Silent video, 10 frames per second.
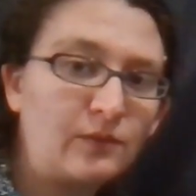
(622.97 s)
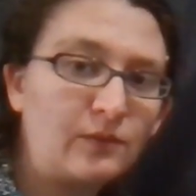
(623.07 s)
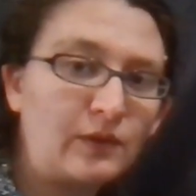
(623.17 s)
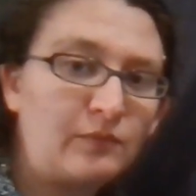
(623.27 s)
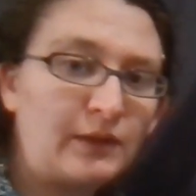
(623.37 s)
So
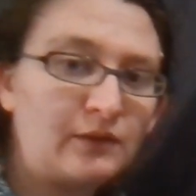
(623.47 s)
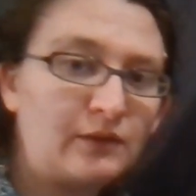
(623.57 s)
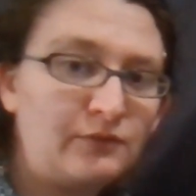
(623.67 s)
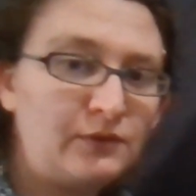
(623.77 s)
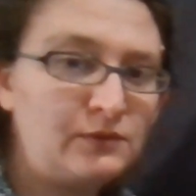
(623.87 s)
I've made a
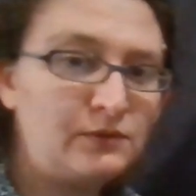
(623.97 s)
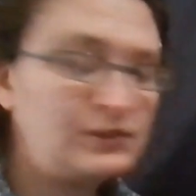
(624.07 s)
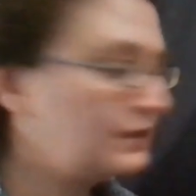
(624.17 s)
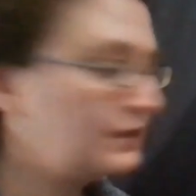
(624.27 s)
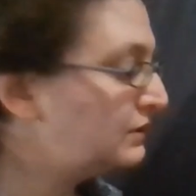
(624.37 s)
few
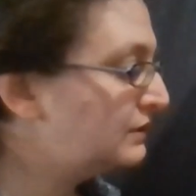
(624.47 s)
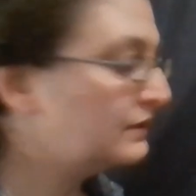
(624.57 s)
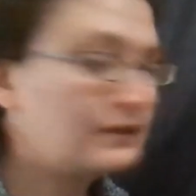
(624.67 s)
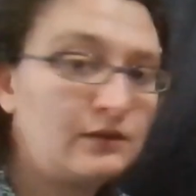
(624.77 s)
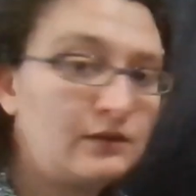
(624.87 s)

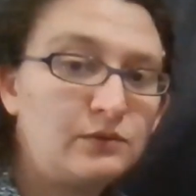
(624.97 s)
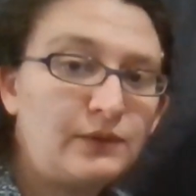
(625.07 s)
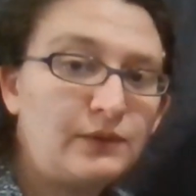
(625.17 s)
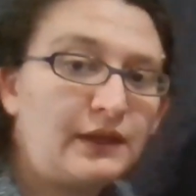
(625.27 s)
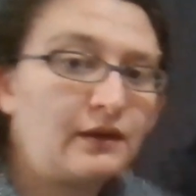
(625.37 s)
changes,
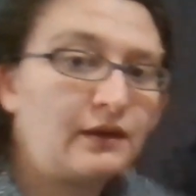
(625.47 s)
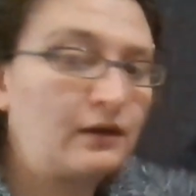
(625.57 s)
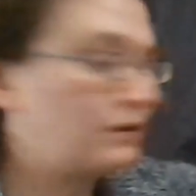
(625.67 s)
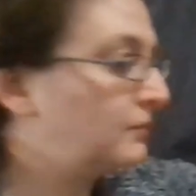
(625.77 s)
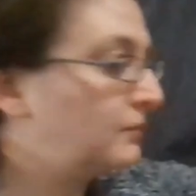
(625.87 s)
including
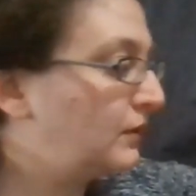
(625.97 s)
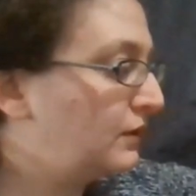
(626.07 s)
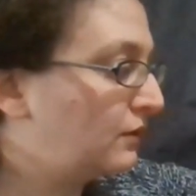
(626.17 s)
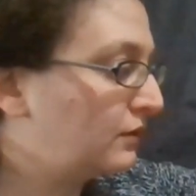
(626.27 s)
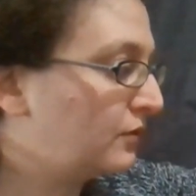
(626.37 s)

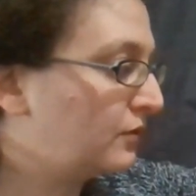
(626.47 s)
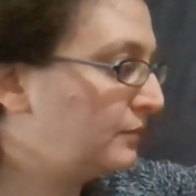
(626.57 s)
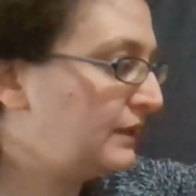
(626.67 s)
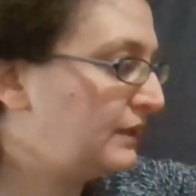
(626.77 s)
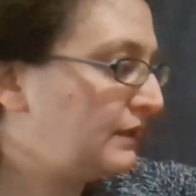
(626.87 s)
an arm
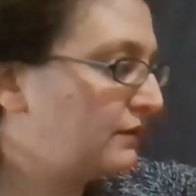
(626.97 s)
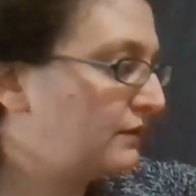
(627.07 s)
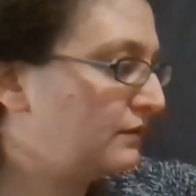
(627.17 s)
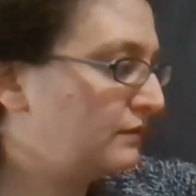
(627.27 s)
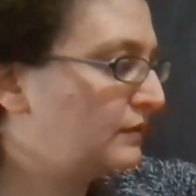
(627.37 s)

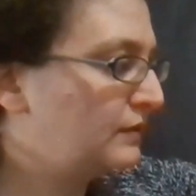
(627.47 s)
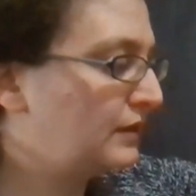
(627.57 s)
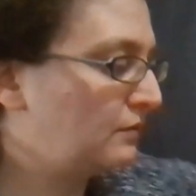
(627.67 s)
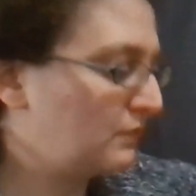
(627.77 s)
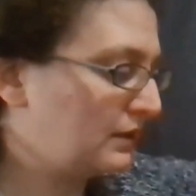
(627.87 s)
here to
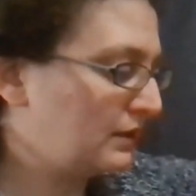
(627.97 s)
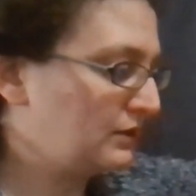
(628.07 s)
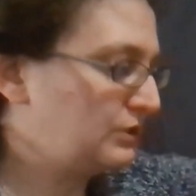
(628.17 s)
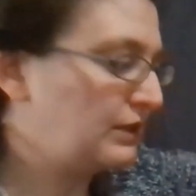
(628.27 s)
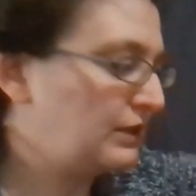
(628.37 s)
get my
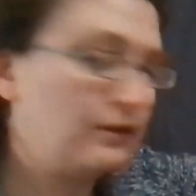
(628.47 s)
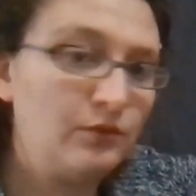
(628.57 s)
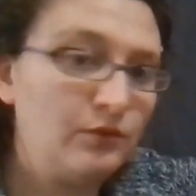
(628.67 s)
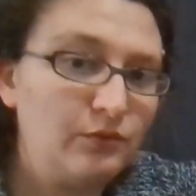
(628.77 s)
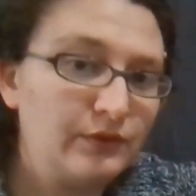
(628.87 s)
chair
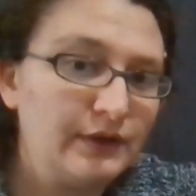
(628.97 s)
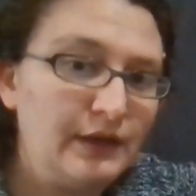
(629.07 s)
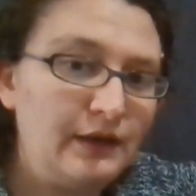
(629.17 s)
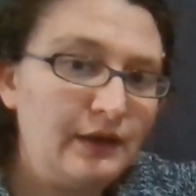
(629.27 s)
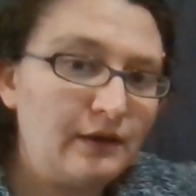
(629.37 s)
over
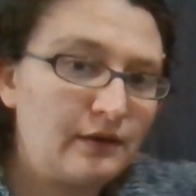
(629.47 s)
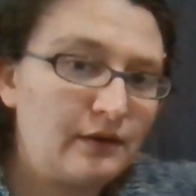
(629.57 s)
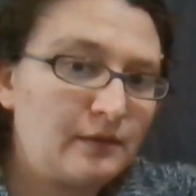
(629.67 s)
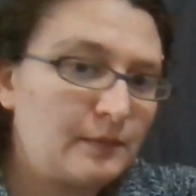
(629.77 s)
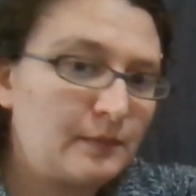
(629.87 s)

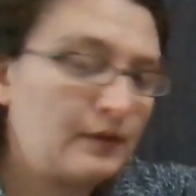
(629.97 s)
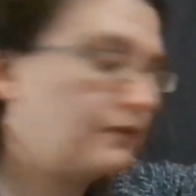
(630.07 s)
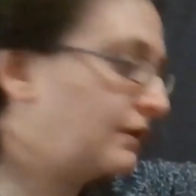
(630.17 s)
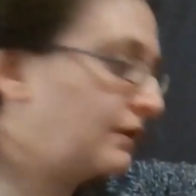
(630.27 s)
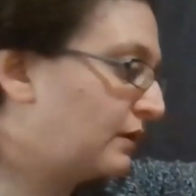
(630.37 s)

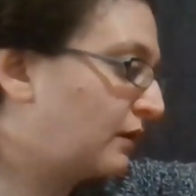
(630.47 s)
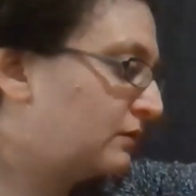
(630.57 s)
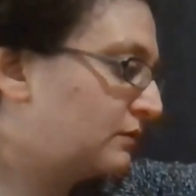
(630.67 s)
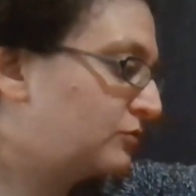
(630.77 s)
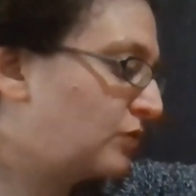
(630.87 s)
the
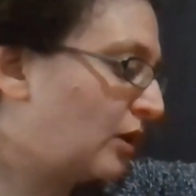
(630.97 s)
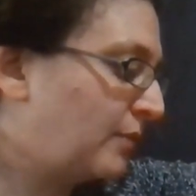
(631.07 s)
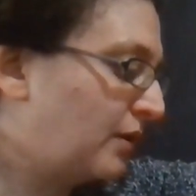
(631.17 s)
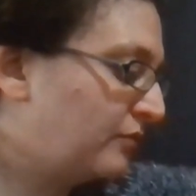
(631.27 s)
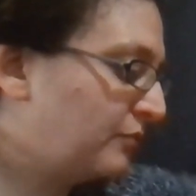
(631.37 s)

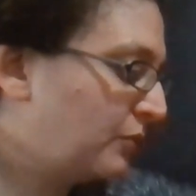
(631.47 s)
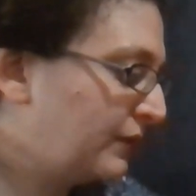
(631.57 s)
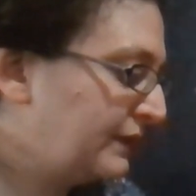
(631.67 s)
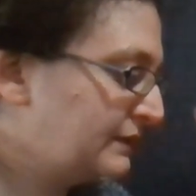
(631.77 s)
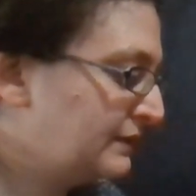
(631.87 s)
drop-off
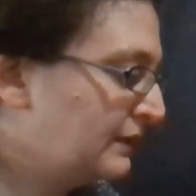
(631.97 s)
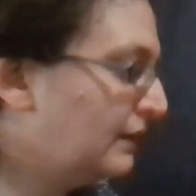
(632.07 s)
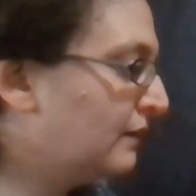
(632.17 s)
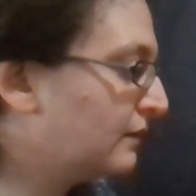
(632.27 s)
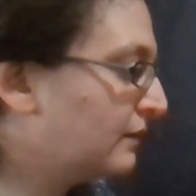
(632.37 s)
point,
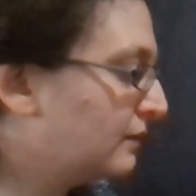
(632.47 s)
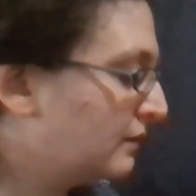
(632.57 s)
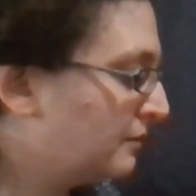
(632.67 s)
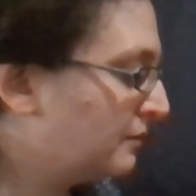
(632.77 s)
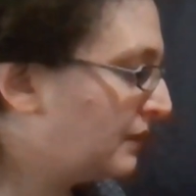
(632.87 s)

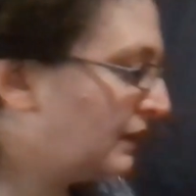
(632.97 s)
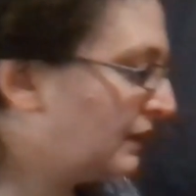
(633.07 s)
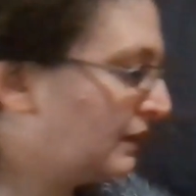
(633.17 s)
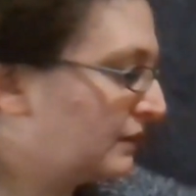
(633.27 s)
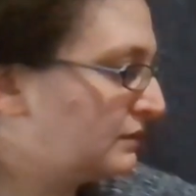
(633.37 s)

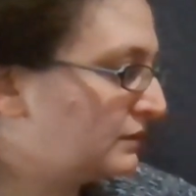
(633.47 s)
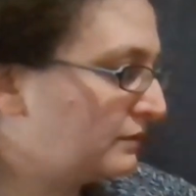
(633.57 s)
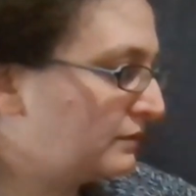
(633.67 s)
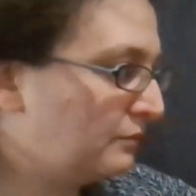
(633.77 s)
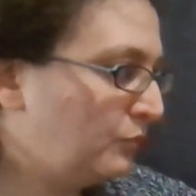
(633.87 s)
and
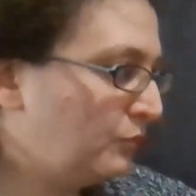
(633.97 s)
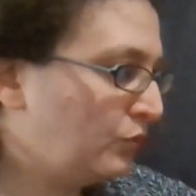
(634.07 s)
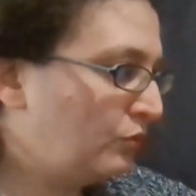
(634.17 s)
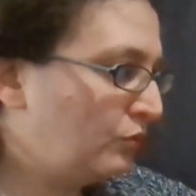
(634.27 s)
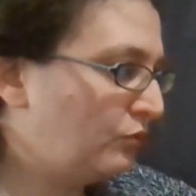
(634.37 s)

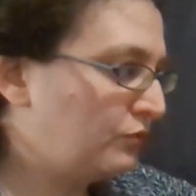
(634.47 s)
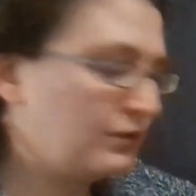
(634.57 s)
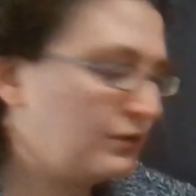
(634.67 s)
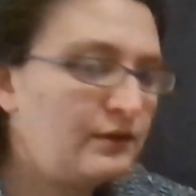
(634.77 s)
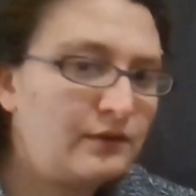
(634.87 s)

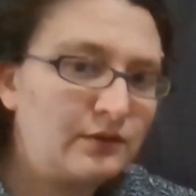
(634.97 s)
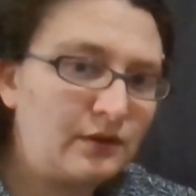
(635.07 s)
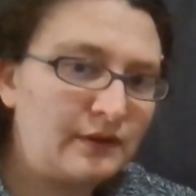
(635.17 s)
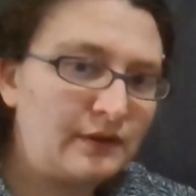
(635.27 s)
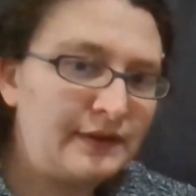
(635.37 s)
moved the
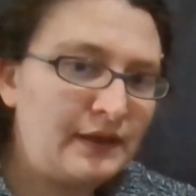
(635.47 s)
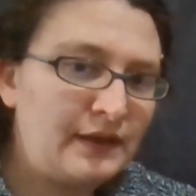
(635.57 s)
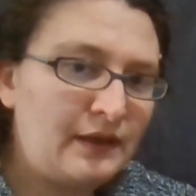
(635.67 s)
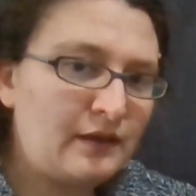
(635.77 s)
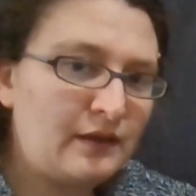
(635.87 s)
guard
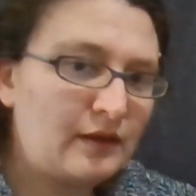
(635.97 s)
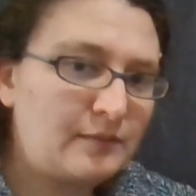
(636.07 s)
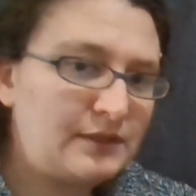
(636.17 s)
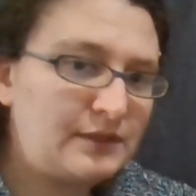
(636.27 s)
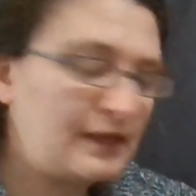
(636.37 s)
up
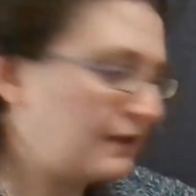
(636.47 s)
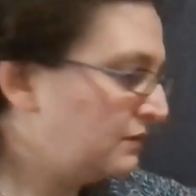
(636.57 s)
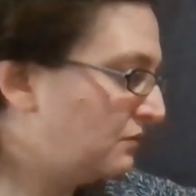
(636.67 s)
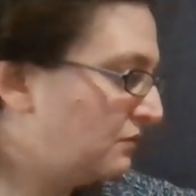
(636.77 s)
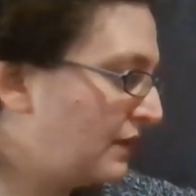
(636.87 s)
to the end
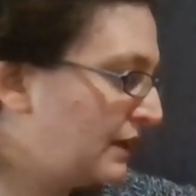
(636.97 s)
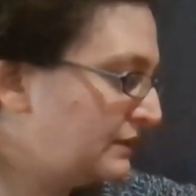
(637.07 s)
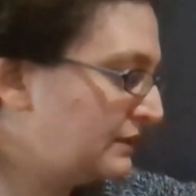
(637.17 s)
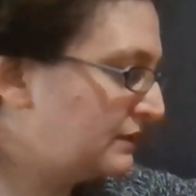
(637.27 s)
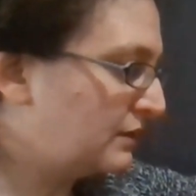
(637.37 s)
of
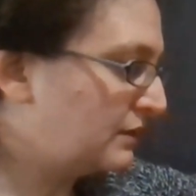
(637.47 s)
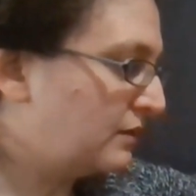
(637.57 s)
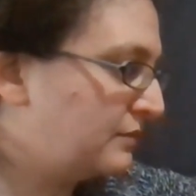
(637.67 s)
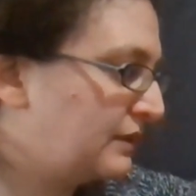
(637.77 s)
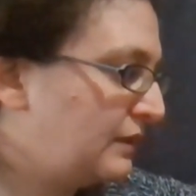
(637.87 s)
that
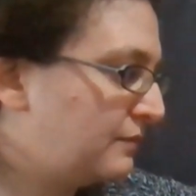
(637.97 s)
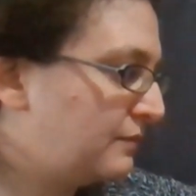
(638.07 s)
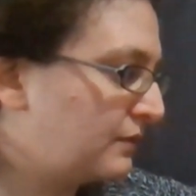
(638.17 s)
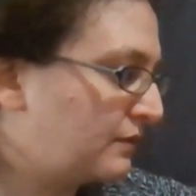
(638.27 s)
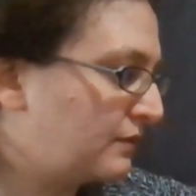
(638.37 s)
to
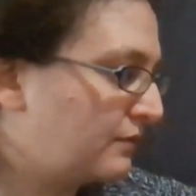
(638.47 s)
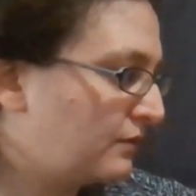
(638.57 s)
keep the